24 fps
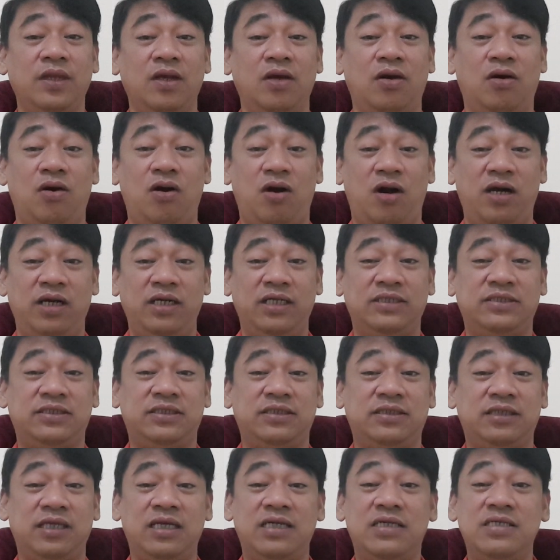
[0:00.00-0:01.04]
Or is
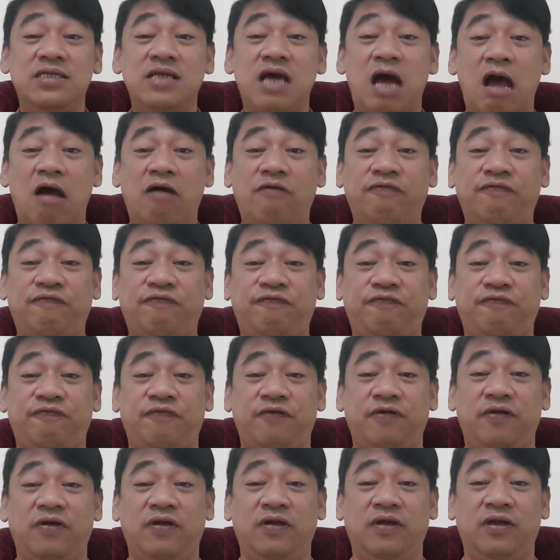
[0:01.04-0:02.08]
it enough
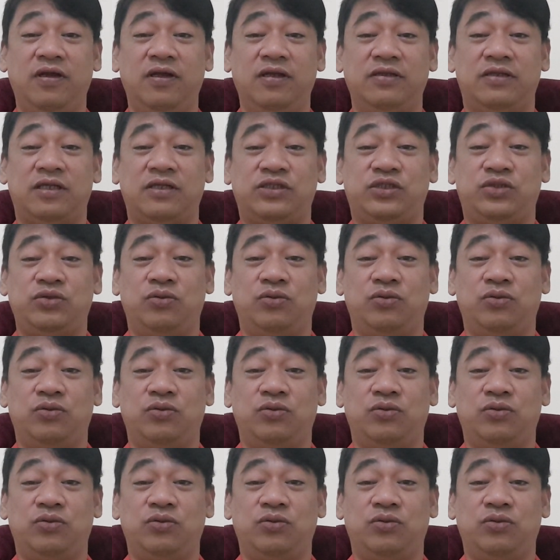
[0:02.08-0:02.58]
that